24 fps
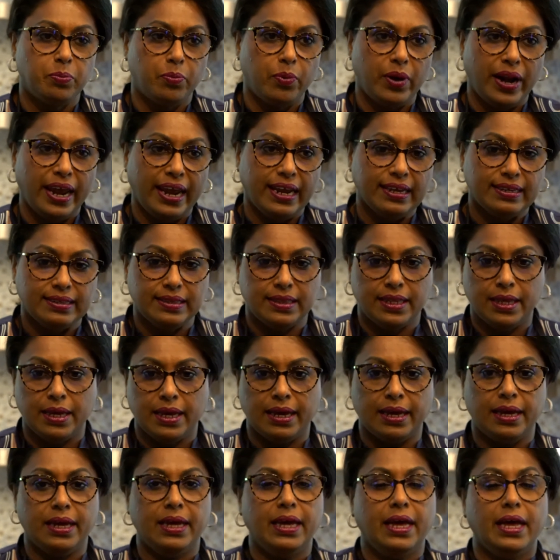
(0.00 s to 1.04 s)
break
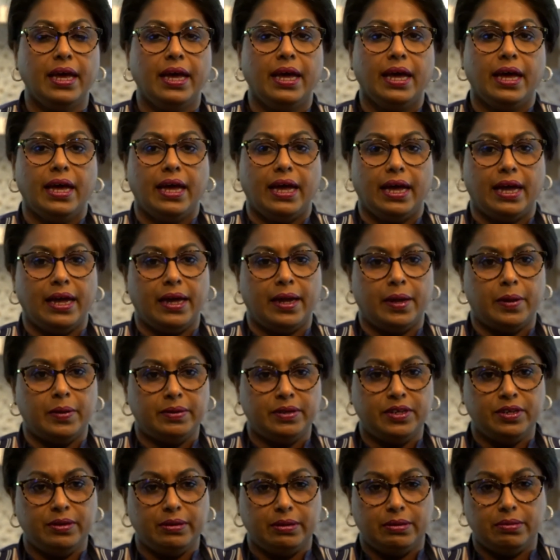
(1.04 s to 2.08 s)
the
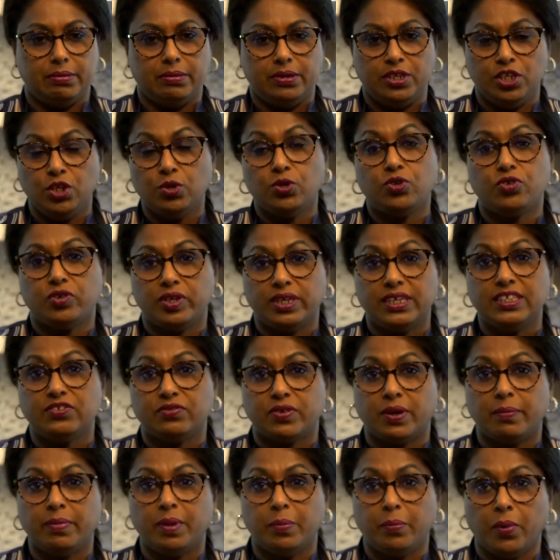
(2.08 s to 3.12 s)
nutrients
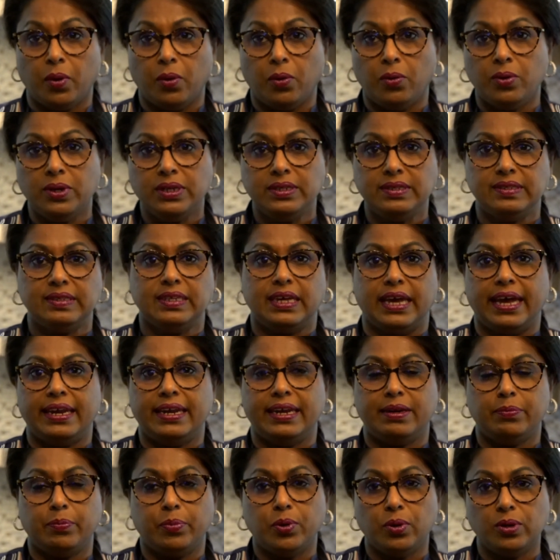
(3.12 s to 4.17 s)
from the bones, and
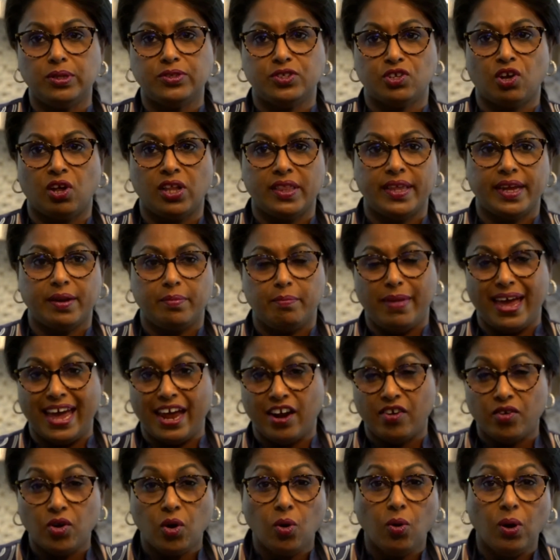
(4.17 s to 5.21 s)
it pulls all that
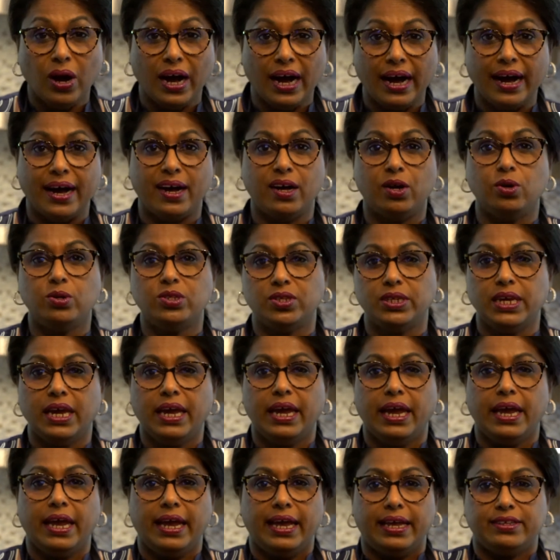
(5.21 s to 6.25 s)
marrow out.
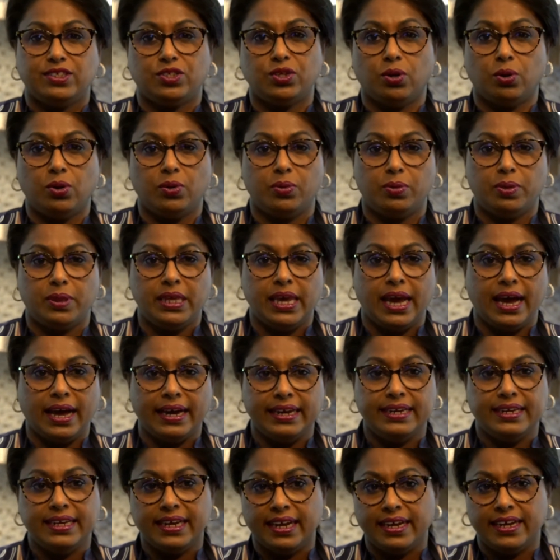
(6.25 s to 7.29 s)
So the
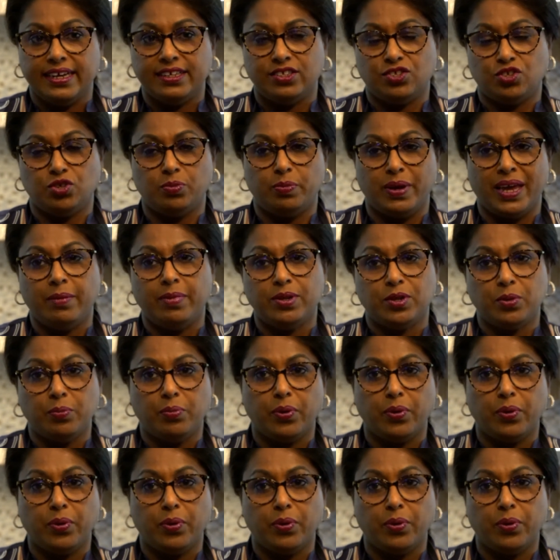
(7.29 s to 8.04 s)
idea is to be able to